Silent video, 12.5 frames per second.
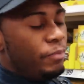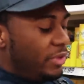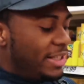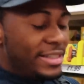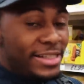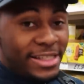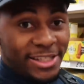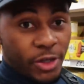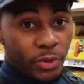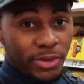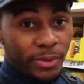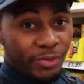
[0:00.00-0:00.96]
this is the
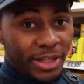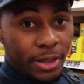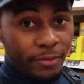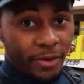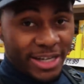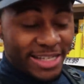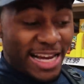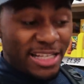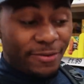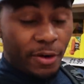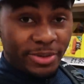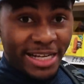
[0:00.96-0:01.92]
salt and vinegar rice
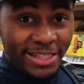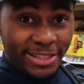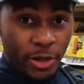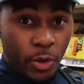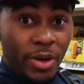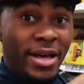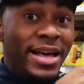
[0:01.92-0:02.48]
cakes from Tesco,